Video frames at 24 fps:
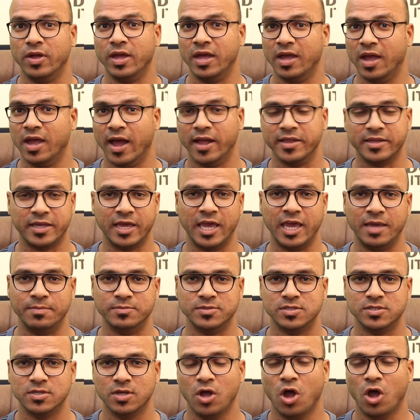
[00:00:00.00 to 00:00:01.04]
AR
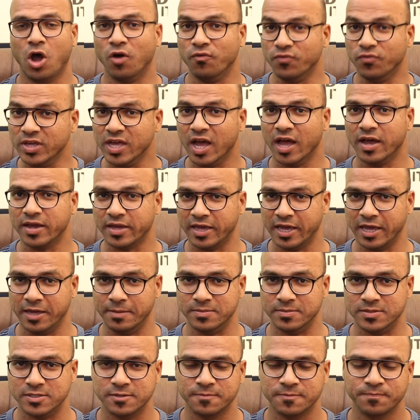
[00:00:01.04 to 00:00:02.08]
games or VR
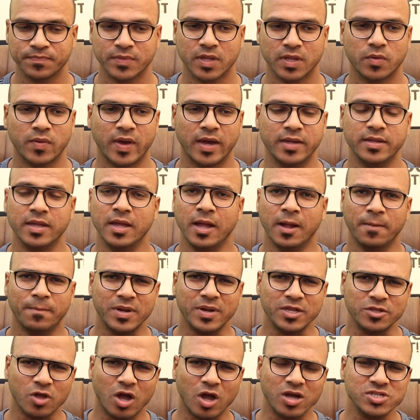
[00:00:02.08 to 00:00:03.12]
games, right?
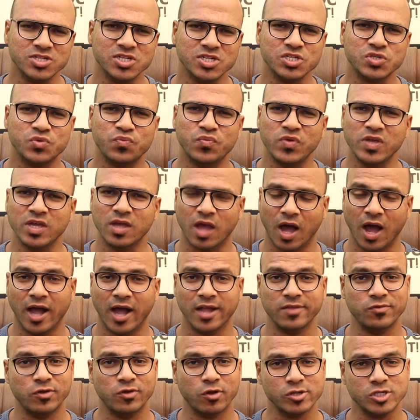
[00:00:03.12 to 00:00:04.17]
But not just
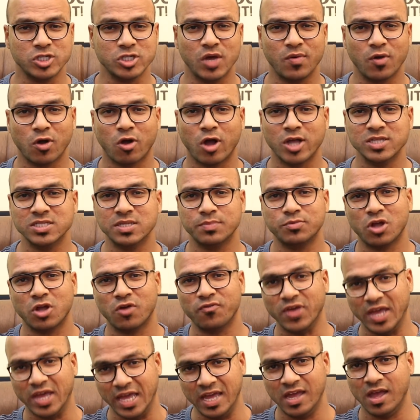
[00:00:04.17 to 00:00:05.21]
VR, we also have a concept
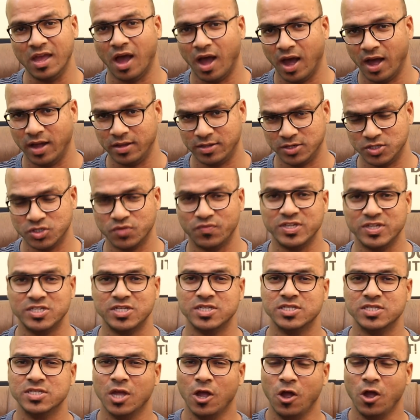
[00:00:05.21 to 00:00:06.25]
of AR, so which
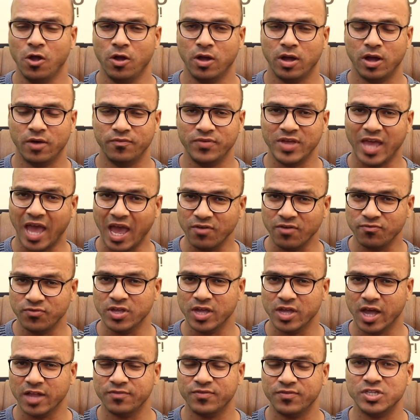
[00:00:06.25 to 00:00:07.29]
is we have
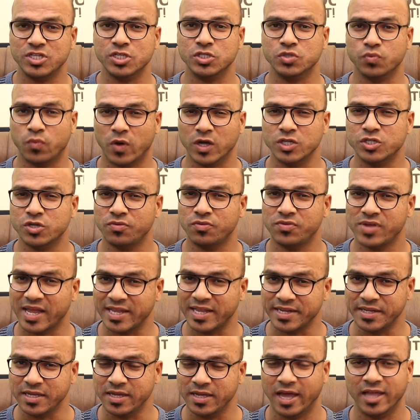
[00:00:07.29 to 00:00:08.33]
VR, which is virtual
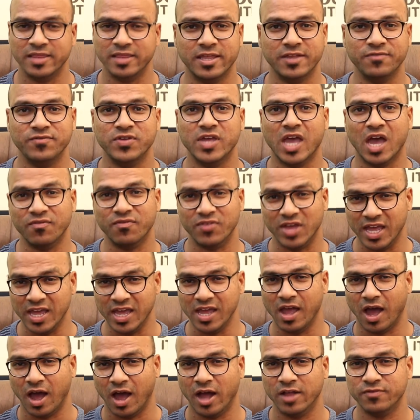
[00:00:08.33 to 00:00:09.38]
reality, then we have
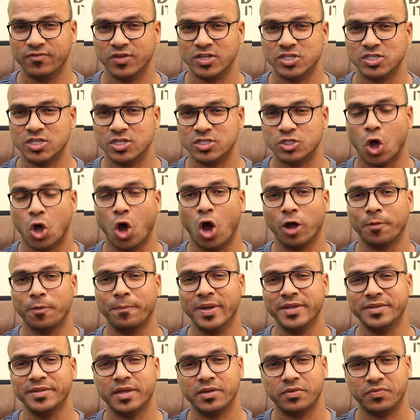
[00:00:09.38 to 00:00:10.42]
AR, which is
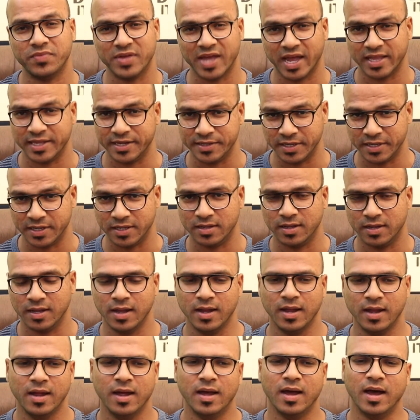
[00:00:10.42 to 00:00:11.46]
augmented reality.
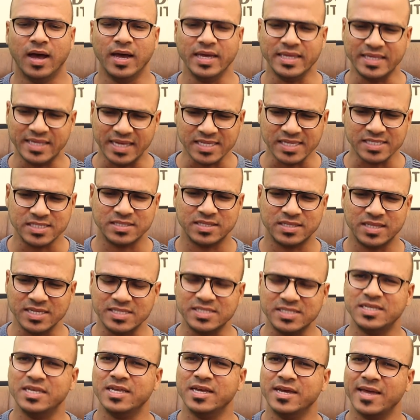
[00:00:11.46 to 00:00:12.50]
Yes,
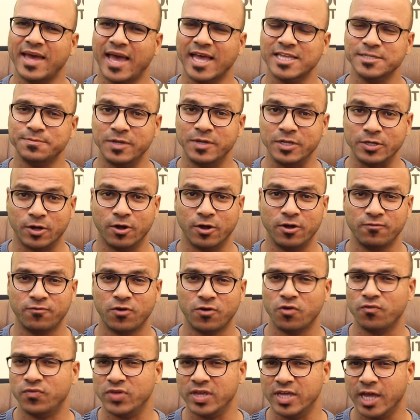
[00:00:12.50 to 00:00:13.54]
this year has been good
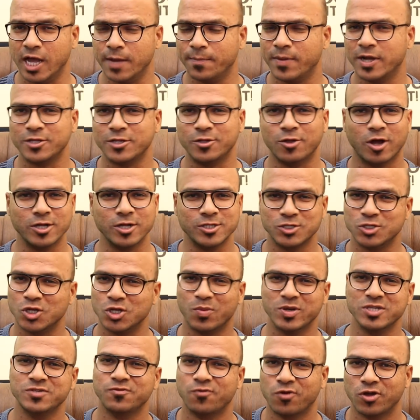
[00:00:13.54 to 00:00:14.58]
for VR, but not so
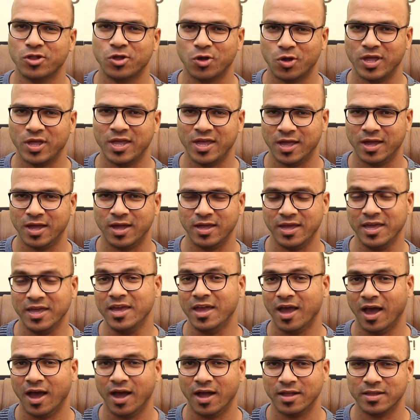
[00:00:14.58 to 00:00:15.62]
much for
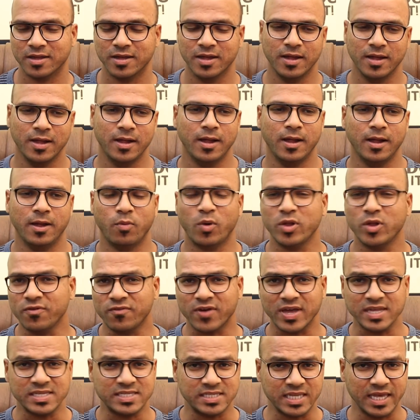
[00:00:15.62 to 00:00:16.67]
AR. What if
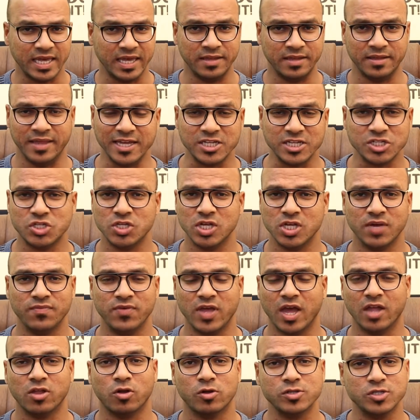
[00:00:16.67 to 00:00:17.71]
I say next year we
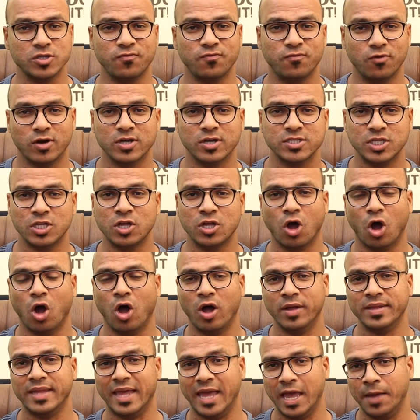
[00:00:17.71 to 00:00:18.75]
are also focusing
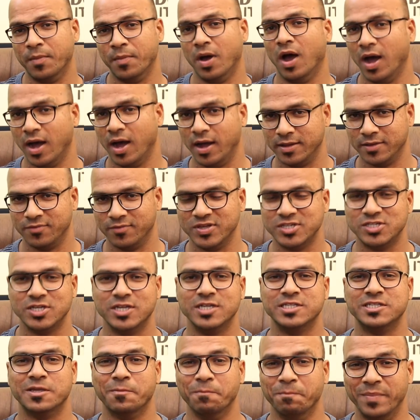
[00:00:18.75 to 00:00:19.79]
on MR, which
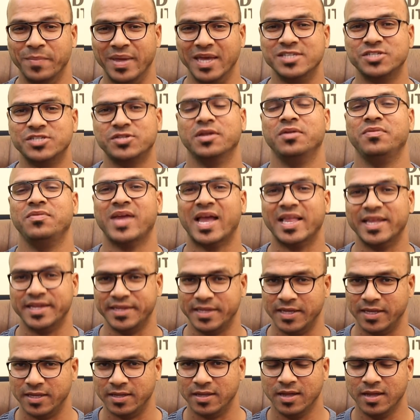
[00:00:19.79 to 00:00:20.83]
is mixed
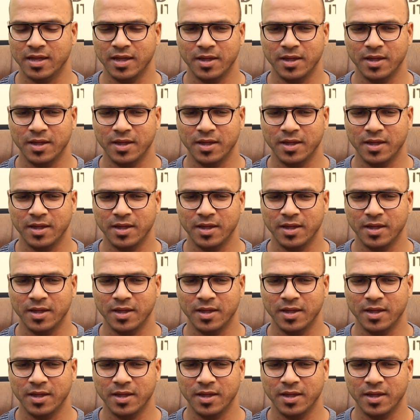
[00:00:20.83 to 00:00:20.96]
reality?